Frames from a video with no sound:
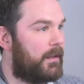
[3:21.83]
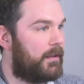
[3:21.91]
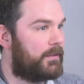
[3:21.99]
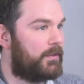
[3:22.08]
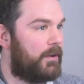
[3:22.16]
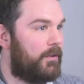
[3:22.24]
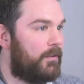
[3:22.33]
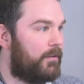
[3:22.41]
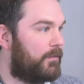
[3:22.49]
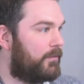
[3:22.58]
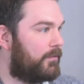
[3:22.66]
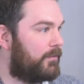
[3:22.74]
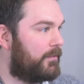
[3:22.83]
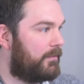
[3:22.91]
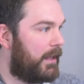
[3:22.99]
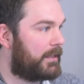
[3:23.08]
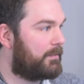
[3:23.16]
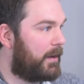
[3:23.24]
So
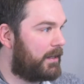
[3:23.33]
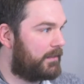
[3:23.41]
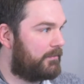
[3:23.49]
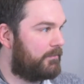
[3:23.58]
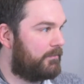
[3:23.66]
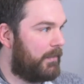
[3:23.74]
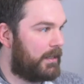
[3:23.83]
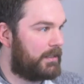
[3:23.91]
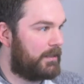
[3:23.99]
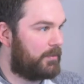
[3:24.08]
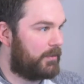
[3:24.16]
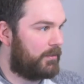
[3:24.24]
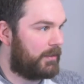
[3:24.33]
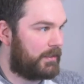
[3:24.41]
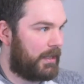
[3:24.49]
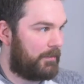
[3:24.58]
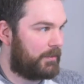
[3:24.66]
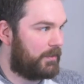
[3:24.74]
that's my typical
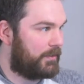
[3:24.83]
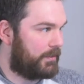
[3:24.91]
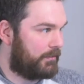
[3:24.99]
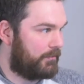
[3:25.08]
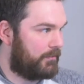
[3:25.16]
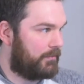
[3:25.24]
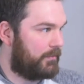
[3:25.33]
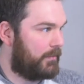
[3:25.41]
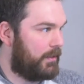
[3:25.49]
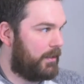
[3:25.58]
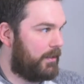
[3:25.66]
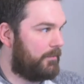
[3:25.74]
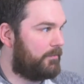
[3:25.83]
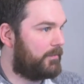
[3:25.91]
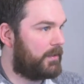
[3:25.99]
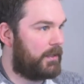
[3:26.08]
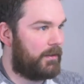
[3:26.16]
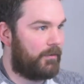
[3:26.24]
acceptance. They
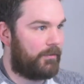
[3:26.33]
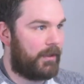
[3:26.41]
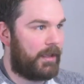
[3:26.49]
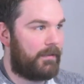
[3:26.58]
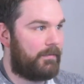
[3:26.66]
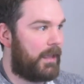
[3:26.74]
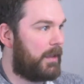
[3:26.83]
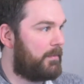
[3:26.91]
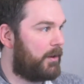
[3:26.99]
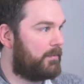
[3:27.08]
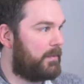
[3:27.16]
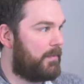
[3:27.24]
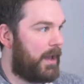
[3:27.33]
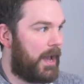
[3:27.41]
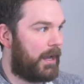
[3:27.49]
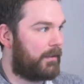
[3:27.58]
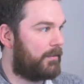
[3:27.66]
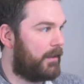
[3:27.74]
emailed me
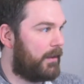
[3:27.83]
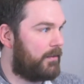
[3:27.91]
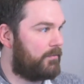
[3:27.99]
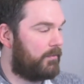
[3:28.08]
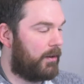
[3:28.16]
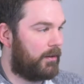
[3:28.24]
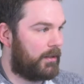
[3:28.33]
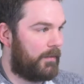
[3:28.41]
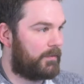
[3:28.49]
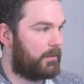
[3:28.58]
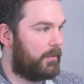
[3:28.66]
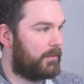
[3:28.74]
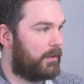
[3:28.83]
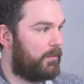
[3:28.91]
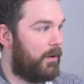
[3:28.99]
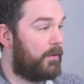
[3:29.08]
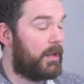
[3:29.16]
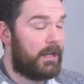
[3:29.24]
back. They are comfortable with the
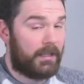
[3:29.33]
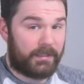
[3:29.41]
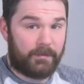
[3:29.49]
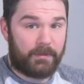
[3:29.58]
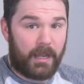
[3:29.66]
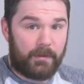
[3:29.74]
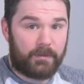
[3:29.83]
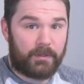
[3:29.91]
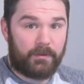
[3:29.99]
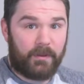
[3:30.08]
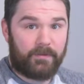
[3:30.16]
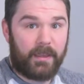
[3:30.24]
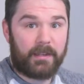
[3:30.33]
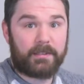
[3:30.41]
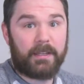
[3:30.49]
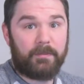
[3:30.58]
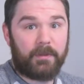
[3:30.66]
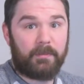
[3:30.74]
quote. Sometimes if they
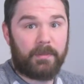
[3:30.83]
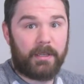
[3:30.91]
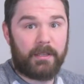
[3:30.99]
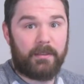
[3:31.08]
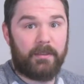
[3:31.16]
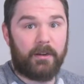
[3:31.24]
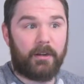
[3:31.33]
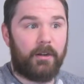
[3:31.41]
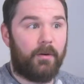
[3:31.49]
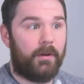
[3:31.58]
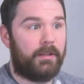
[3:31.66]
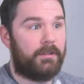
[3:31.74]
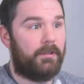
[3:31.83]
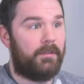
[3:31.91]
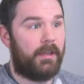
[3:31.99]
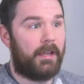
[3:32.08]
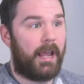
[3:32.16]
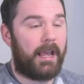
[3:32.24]
accept the bid, they're going to
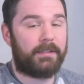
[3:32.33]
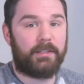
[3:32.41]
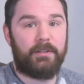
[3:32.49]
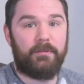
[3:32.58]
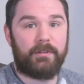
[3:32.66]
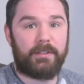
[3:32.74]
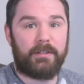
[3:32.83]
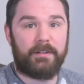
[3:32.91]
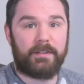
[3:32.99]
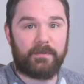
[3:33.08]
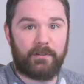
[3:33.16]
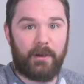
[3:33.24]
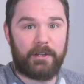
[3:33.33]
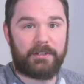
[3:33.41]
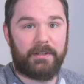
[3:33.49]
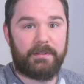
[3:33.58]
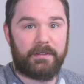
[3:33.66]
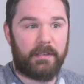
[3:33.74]
then ask you a series of
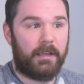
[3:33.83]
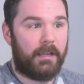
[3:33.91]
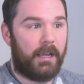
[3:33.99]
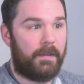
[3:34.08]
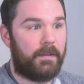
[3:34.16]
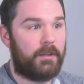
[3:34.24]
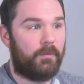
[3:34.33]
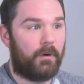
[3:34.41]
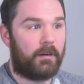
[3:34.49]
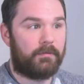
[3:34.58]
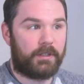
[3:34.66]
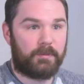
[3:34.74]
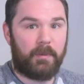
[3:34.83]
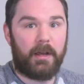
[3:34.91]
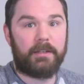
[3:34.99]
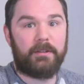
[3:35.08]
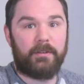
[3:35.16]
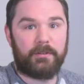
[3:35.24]
questions, and then you want to
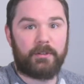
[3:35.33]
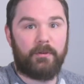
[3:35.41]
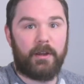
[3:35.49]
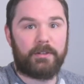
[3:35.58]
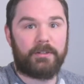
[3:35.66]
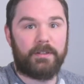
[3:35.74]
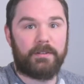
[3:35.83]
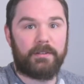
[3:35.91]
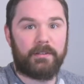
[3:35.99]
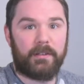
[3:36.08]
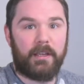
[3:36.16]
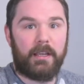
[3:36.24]
respond to those questions,